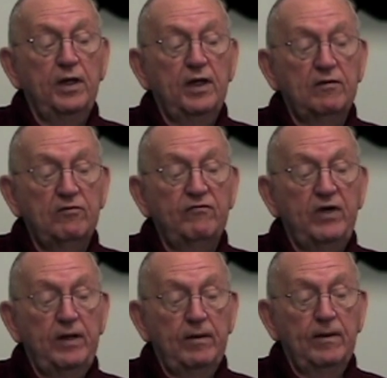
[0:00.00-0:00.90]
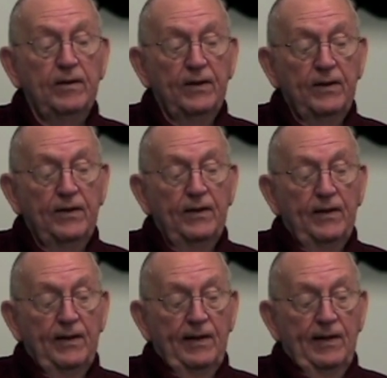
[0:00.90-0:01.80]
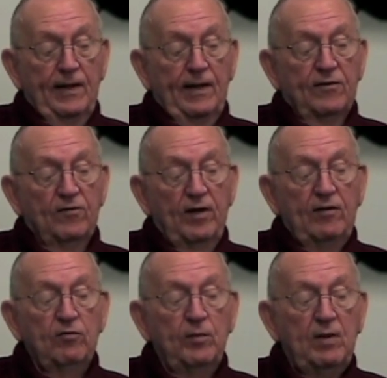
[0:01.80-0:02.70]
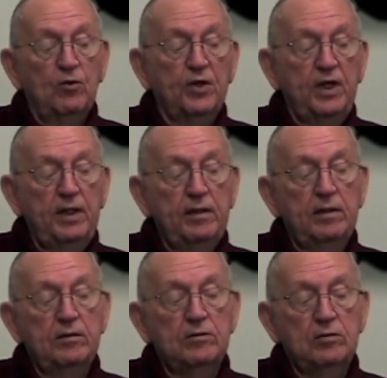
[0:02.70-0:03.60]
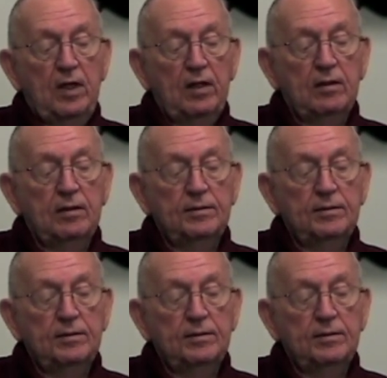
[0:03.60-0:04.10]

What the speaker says: heck of a fire." So I remember getting in the truck